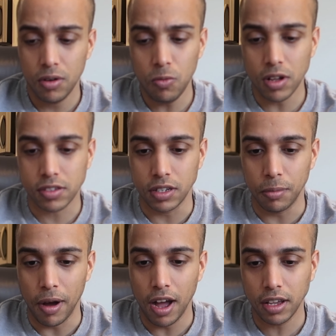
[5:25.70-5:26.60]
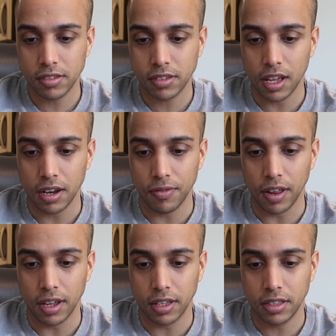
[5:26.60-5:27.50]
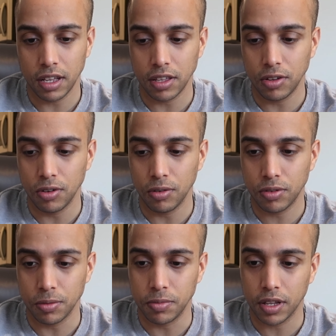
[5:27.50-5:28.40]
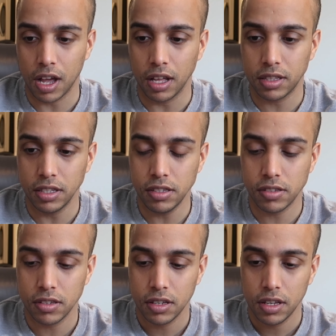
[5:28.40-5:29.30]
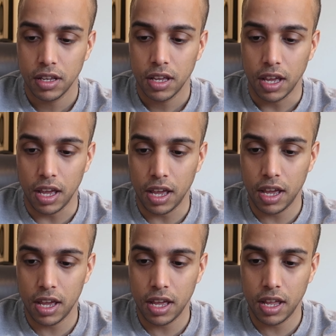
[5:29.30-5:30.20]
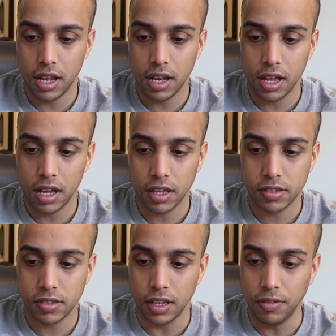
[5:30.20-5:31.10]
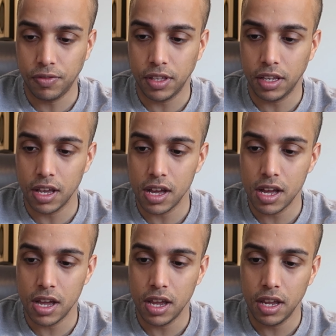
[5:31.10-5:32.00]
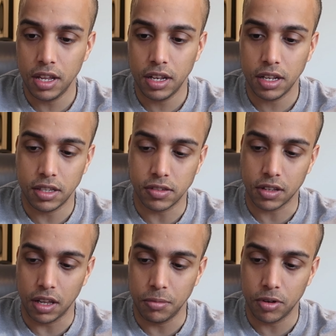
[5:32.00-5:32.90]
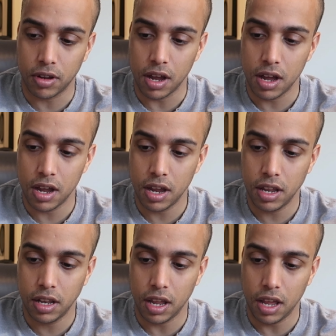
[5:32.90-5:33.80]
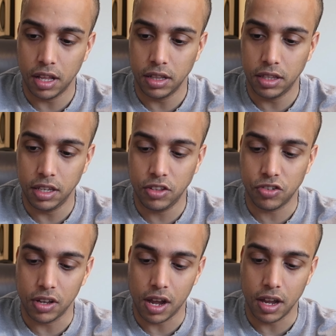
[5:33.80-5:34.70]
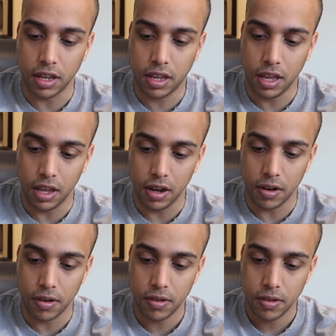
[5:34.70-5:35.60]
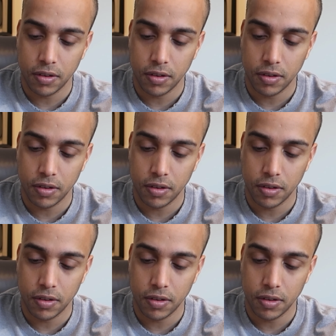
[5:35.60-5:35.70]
What's in the box, kind of like telling you some of the contents. And safety guide, disclaimer guide, and DJI Care.